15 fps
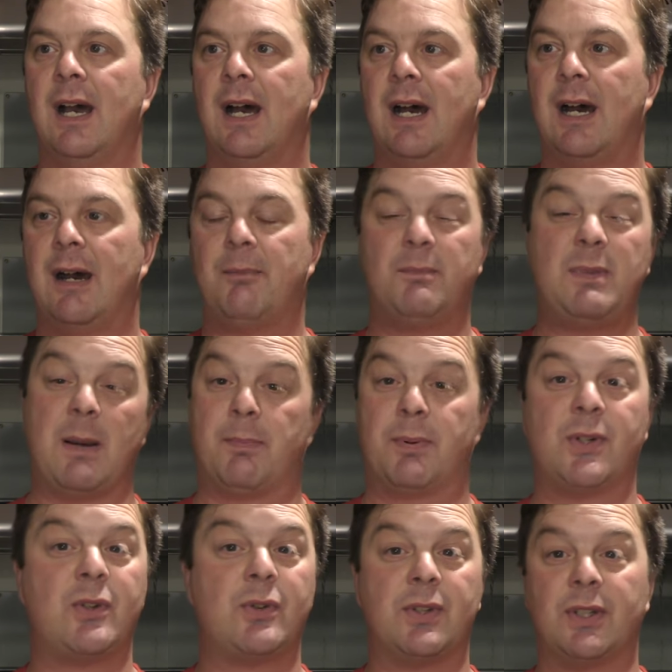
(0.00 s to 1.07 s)
yeah,
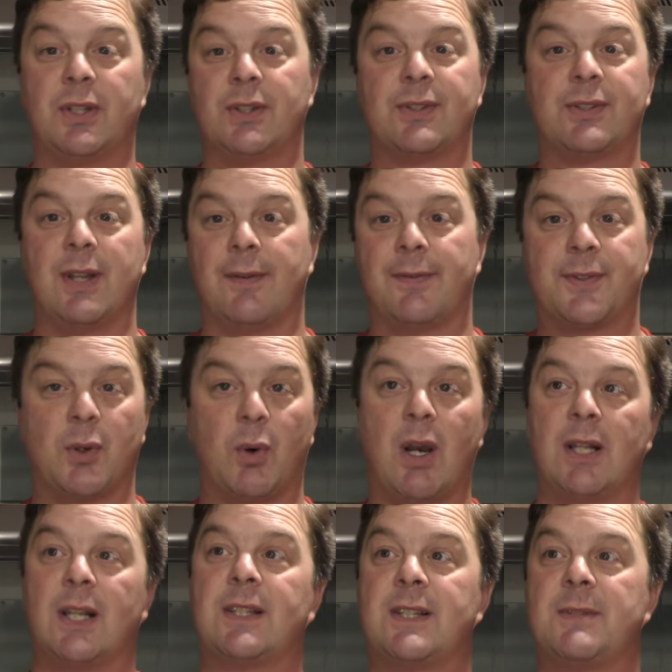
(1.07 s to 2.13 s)
producing good stuff. So
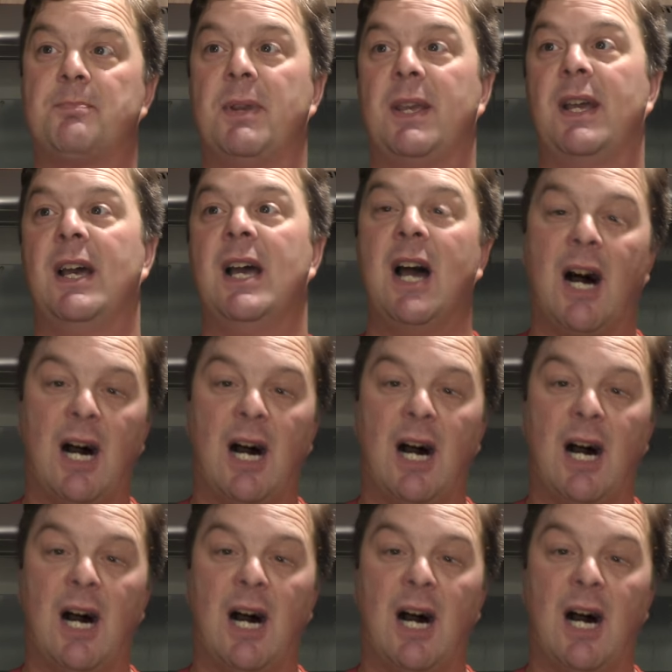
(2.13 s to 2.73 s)
I like this beer.